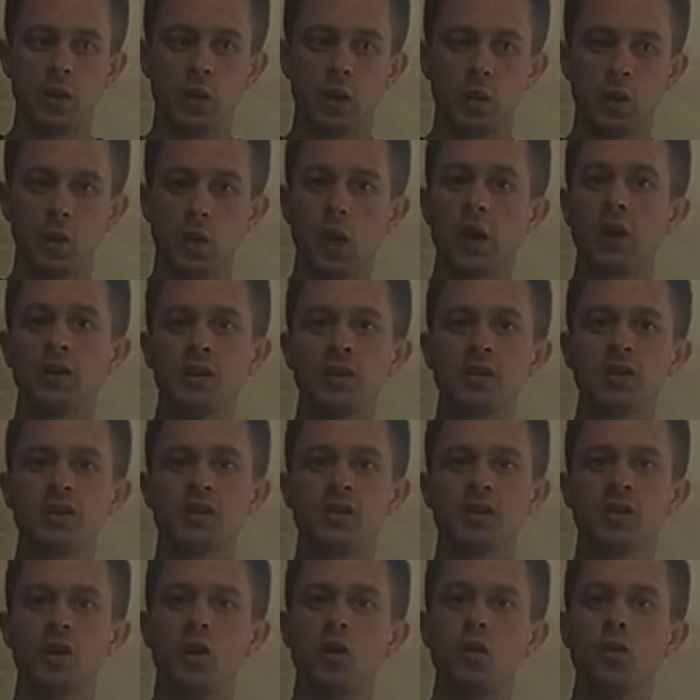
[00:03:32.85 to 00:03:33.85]
why it is
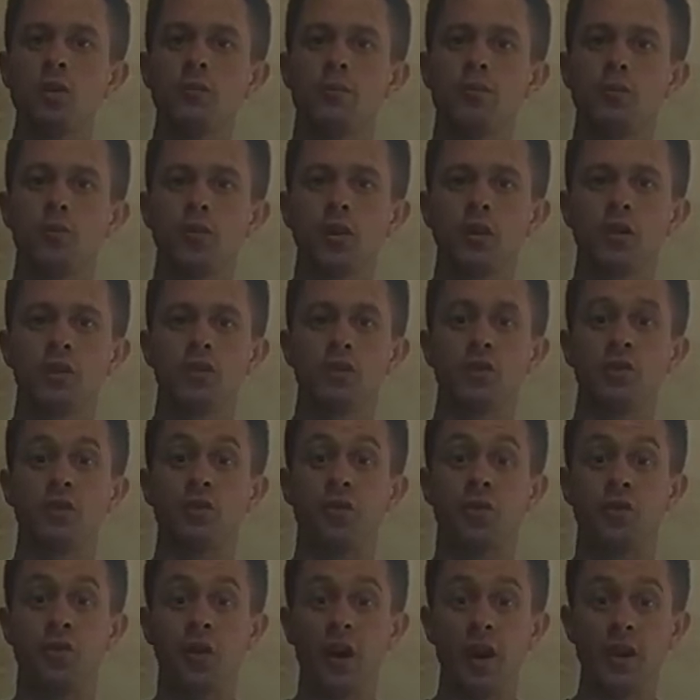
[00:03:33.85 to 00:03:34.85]
so important to
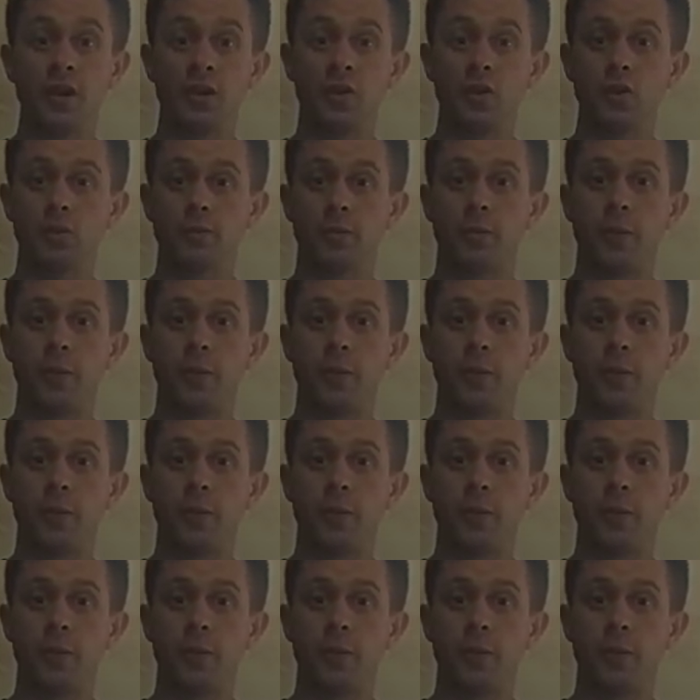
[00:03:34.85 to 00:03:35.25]
find your